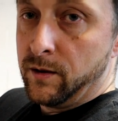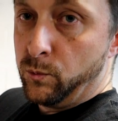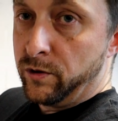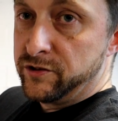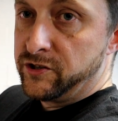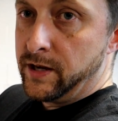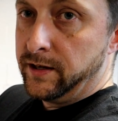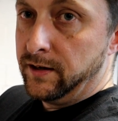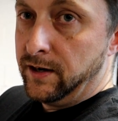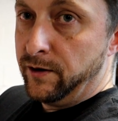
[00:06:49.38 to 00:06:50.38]
We're in
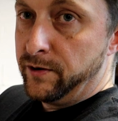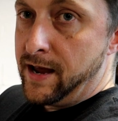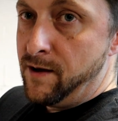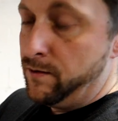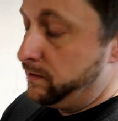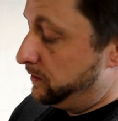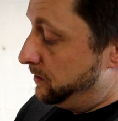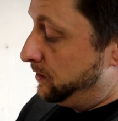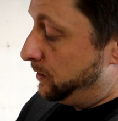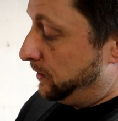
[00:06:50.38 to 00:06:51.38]
second gear now,
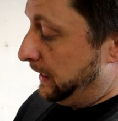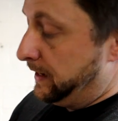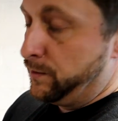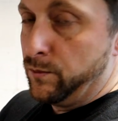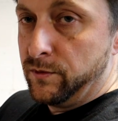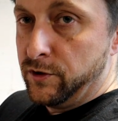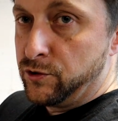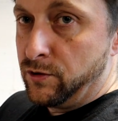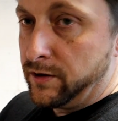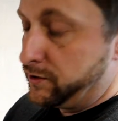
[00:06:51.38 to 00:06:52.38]
and the
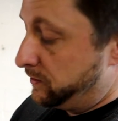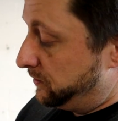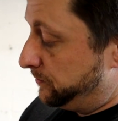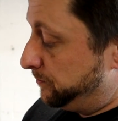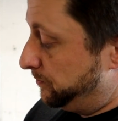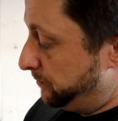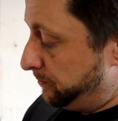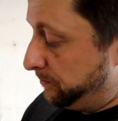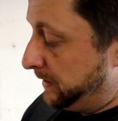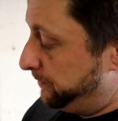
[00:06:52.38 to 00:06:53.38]
truck's going to
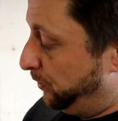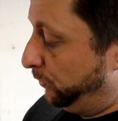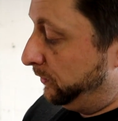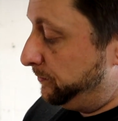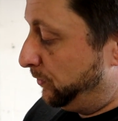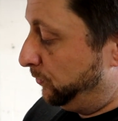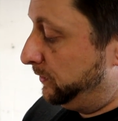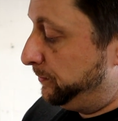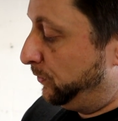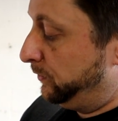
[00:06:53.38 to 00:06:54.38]
be pulling,
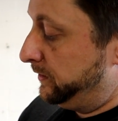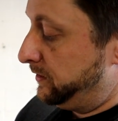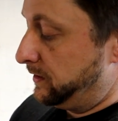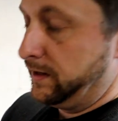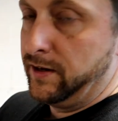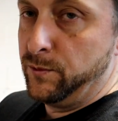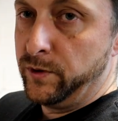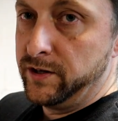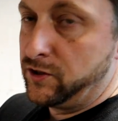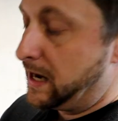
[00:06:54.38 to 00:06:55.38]
pulling, pulling, and then
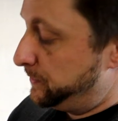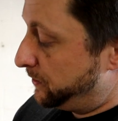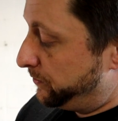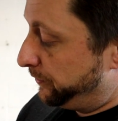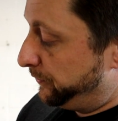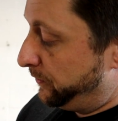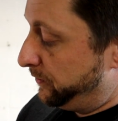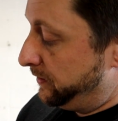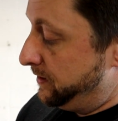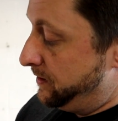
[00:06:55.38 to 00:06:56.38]
when it's time to go to
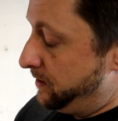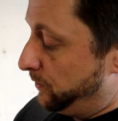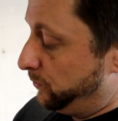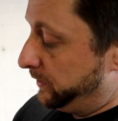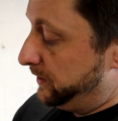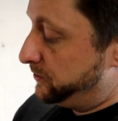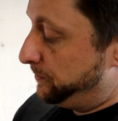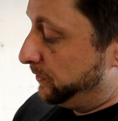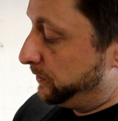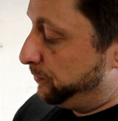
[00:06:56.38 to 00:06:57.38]
third, we'll ease
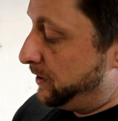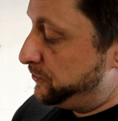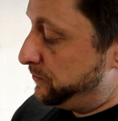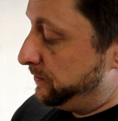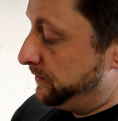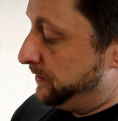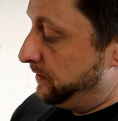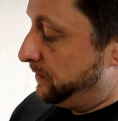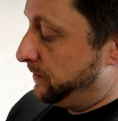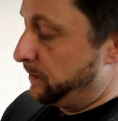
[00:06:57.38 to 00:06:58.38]
up on the pressure,
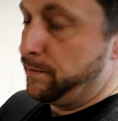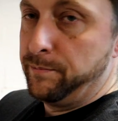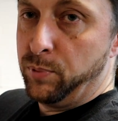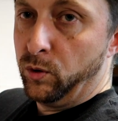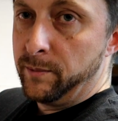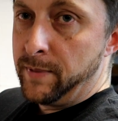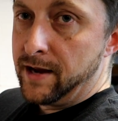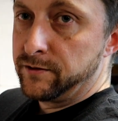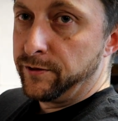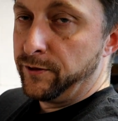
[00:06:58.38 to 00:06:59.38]
pull it
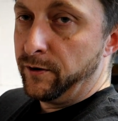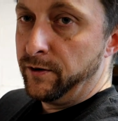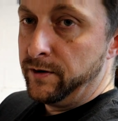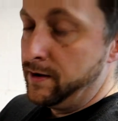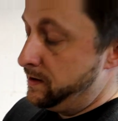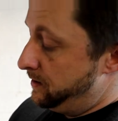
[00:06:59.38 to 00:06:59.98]
back to third,